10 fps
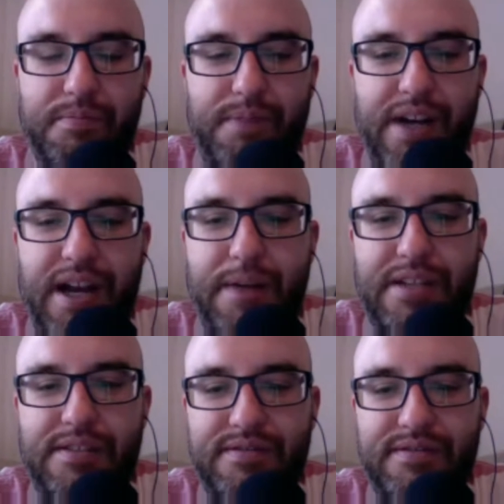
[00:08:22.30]
but I
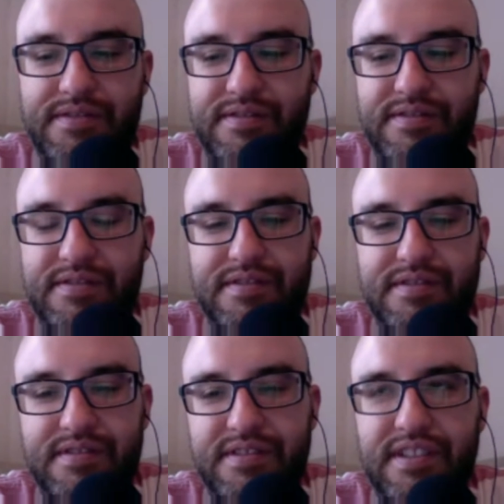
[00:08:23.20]
mean,
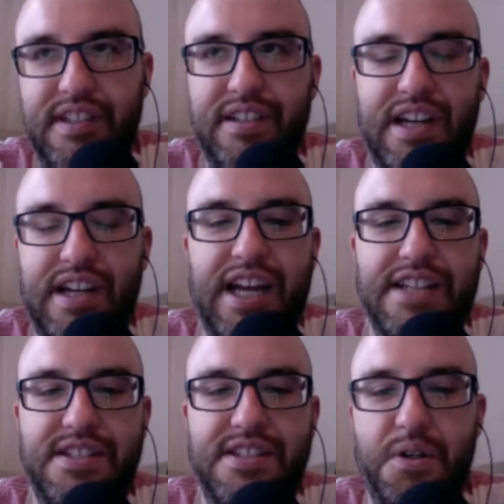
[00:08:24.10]
I
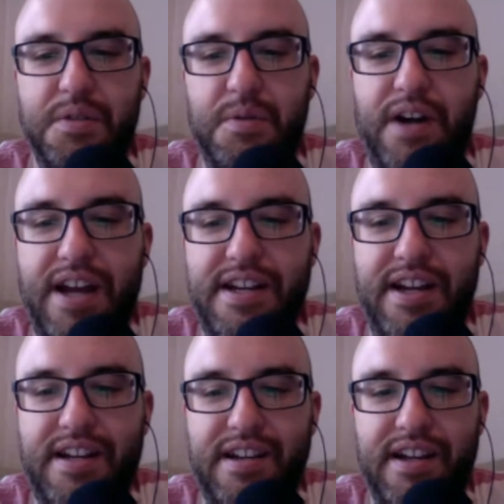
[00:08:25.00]
guess the Cold War ended